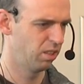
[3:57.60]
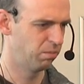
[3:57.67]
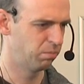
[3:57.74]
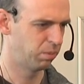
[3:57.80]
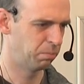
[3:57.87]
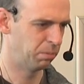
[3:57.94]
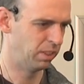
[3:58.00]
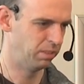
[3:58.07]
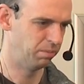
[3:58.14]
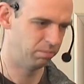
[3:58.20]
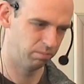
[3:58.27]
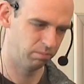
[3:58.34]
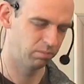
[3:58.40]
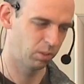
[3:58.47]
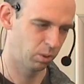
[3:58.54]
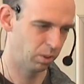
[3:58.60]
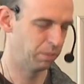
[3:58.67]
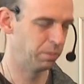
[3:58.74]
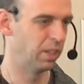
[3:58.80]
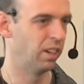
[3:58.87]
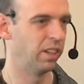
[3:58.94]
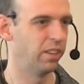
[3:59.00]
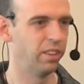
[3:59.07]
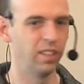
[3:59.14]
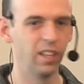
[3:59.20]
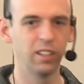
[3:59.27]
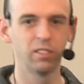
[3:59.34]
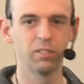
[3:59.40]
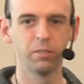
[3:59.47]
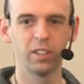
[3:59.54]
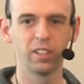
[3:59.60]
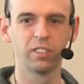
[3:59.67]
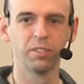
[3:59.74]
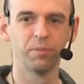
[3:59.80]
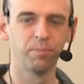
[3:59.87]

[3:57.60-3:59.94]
probably quite a bit higher than that, in fact.